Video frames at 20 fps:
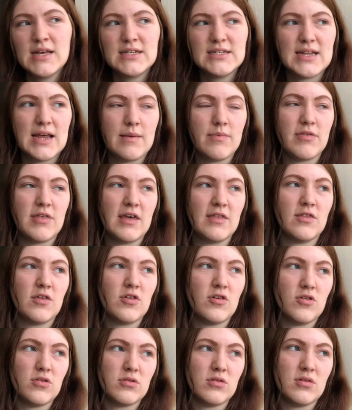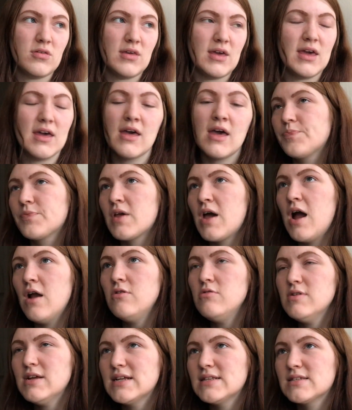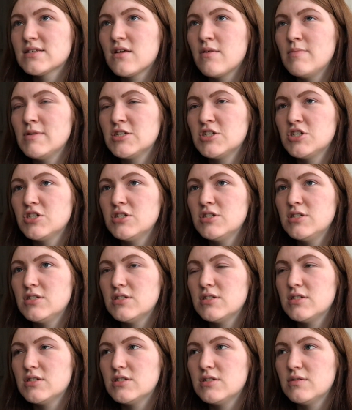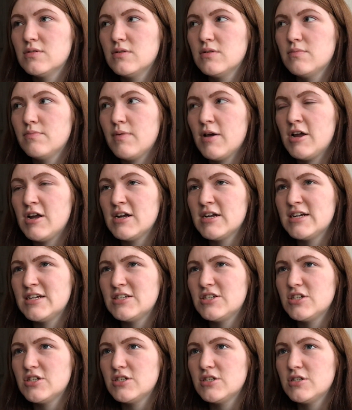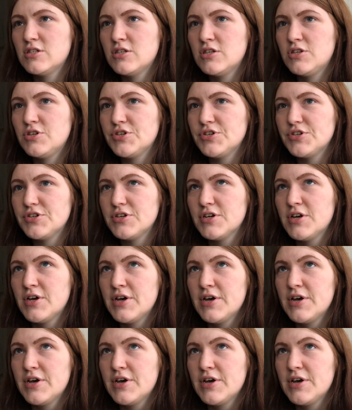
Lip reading: type thing that she used to say. Carol gets commissioned by her agent to do